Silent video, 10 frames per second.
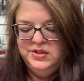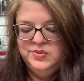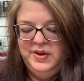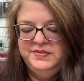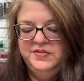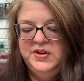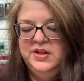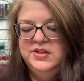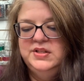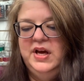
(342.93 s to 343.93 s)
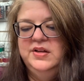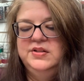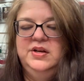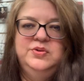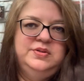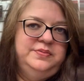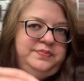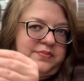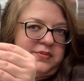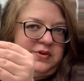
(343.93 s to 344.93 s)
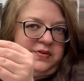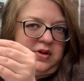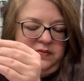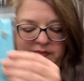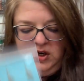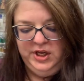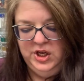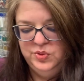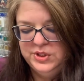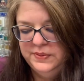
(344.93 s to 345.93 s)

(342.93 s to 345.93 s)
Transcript: So we have different little styles of those. They're all very cute.